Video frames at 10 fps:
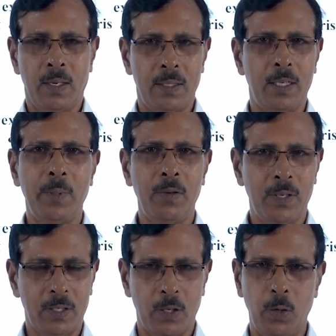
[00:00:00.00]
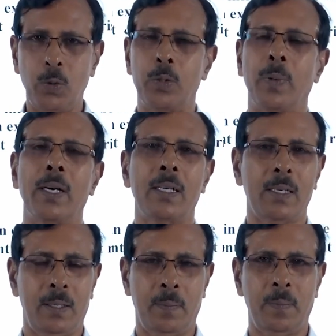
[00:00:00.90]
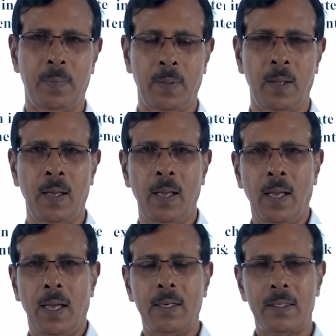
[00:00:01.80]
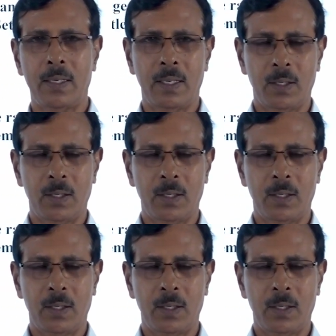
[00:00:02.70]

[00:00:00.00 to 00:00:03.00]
Germany was Deutschmark, and